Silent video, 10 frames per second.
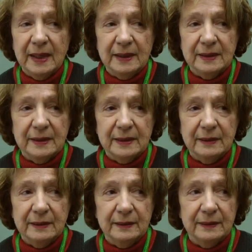And I
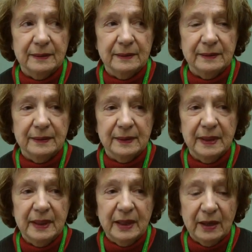
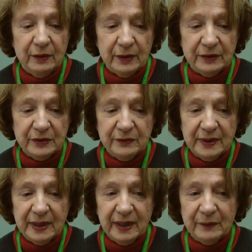don't know, I just
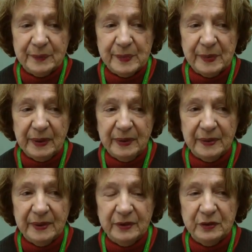feel like I've
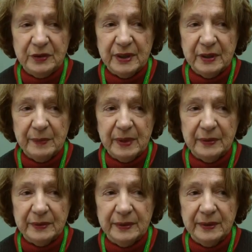done
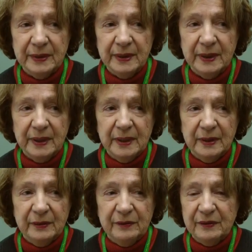about
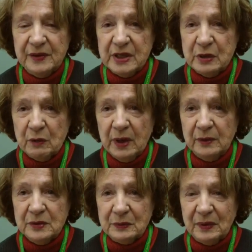15
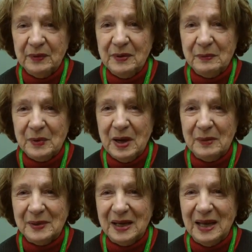rounds with
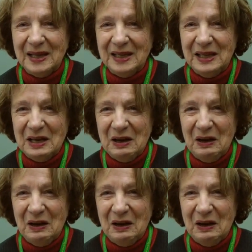Muhammad Ali,